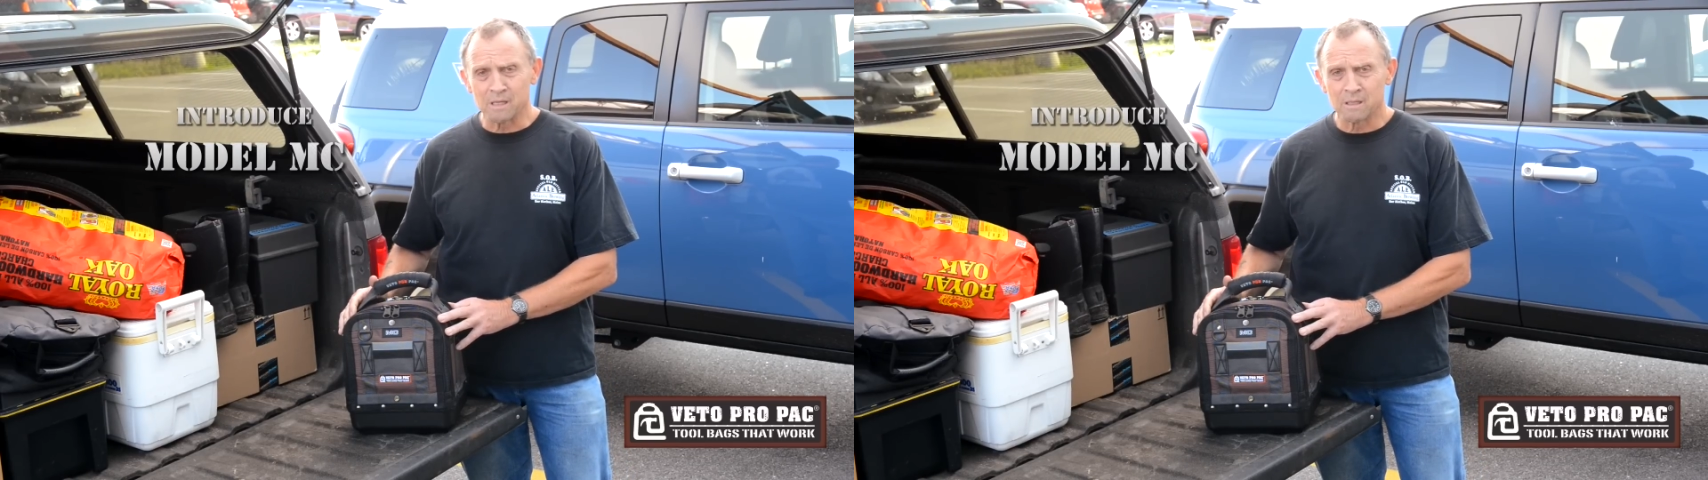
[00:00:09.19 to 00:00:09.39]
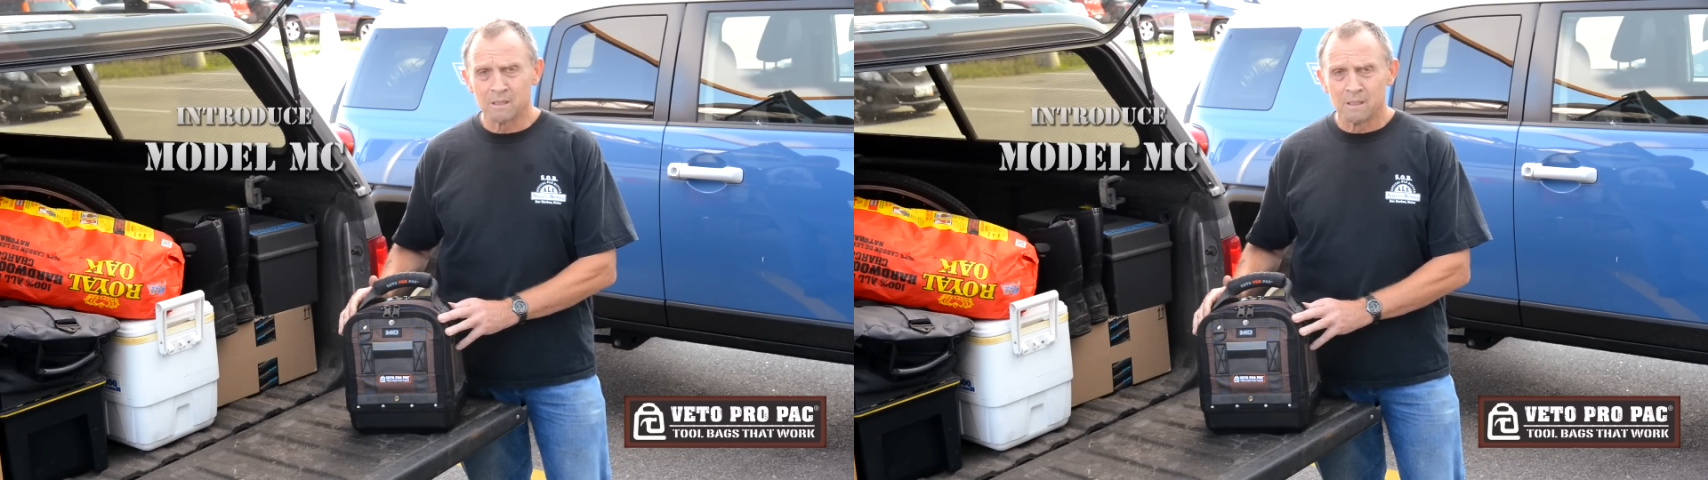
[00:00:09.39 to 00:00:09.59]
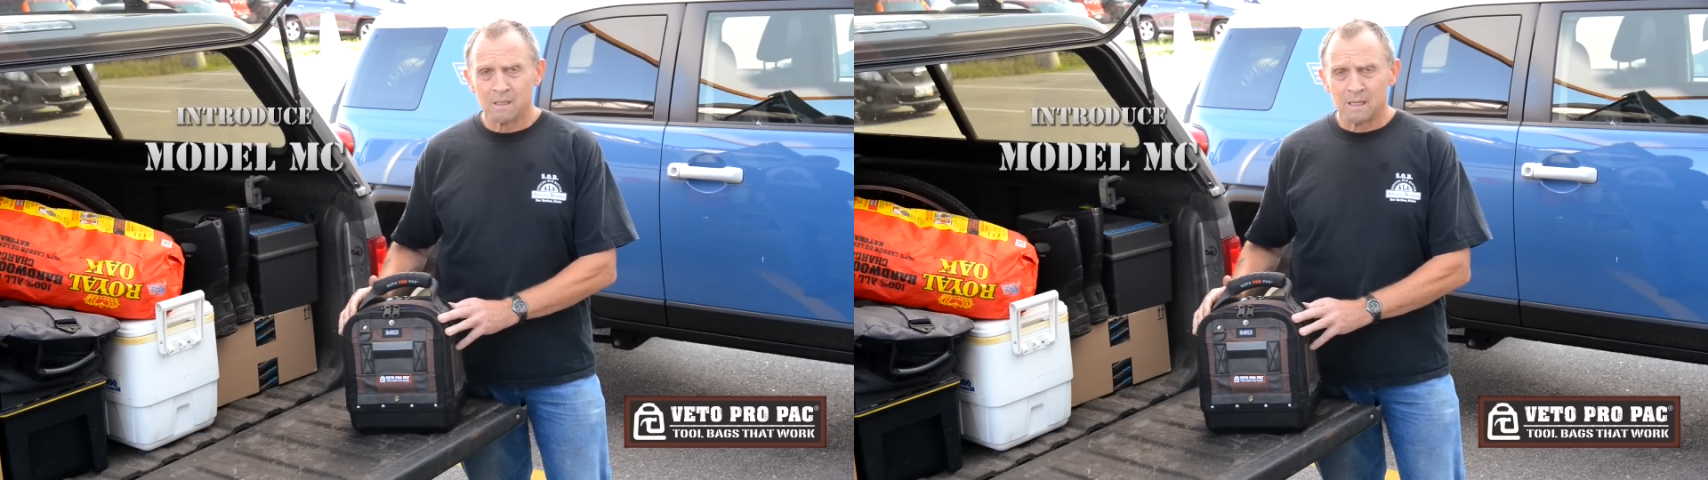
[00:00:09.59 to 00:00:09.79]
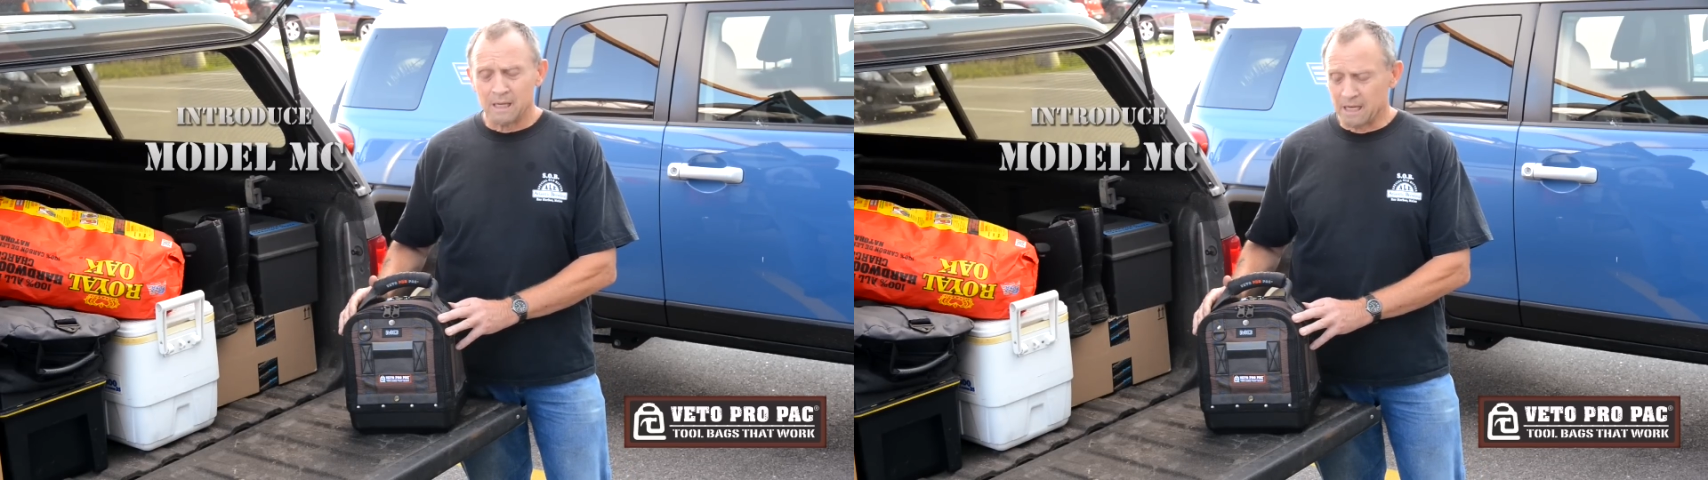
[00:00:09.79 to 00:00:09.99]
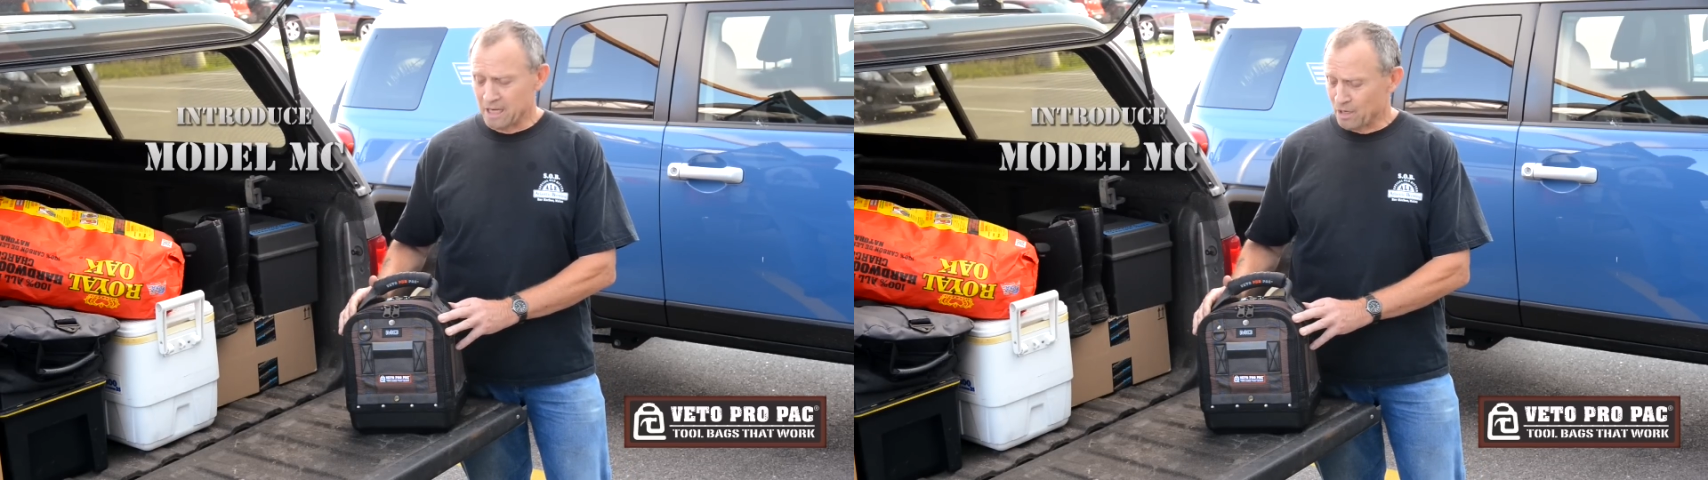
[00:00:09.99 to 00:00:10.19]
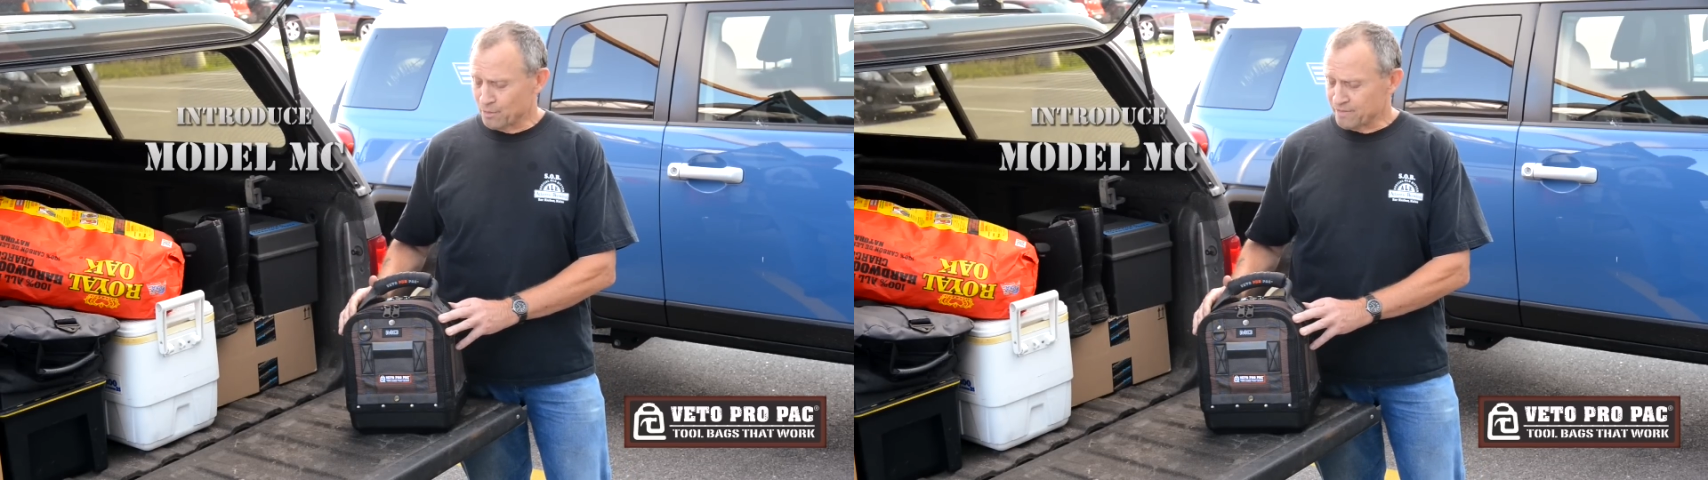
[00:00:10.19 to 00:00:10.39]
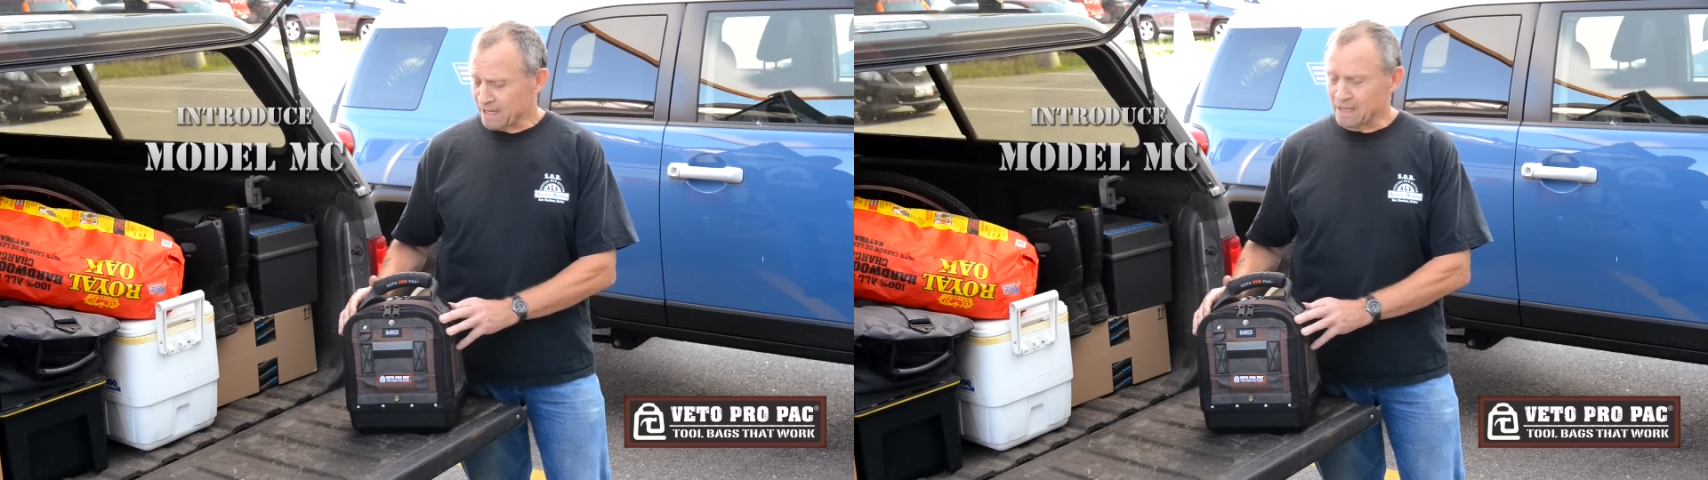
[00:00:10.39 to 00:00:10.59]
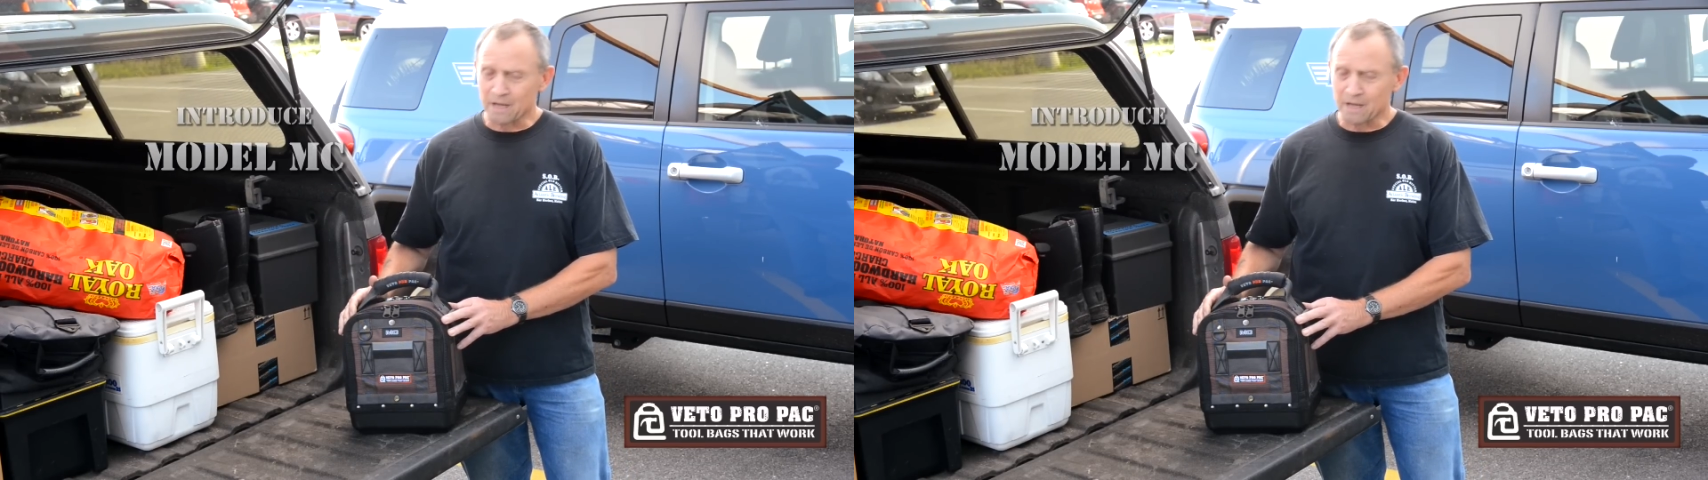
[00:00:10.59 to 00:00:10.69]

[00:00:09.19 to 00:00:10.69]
We've had a